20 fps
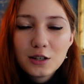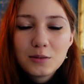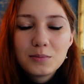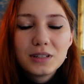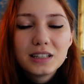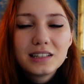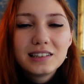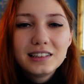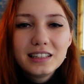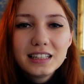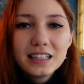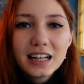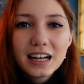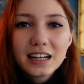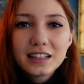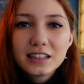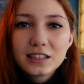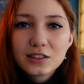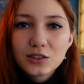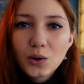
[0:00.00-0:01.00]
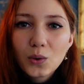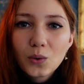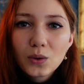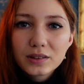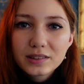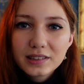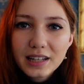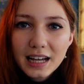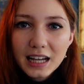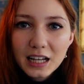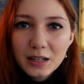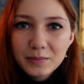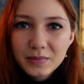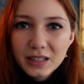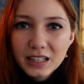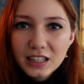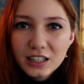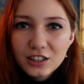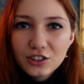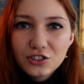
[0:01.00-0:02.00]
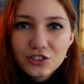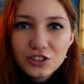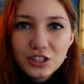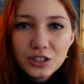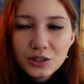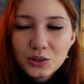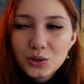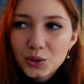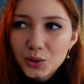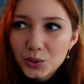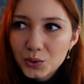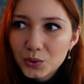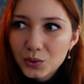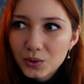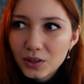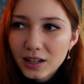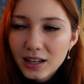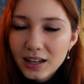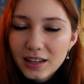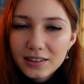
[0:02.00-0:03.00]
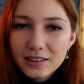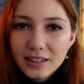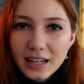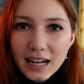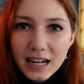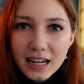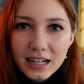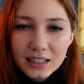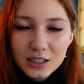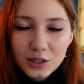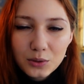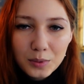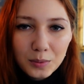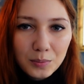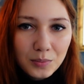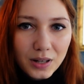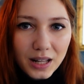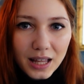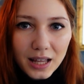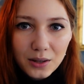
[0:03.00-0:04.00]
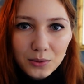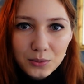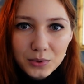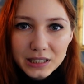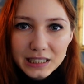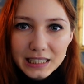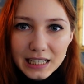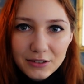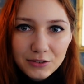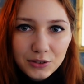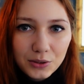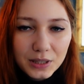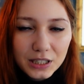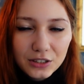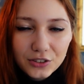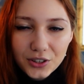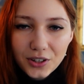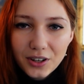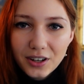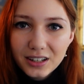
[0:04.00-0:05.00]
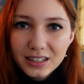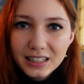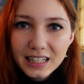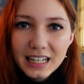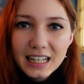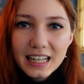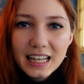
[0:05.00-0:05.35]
But Dea, this whole time, she knew that Gwynplaine would never return,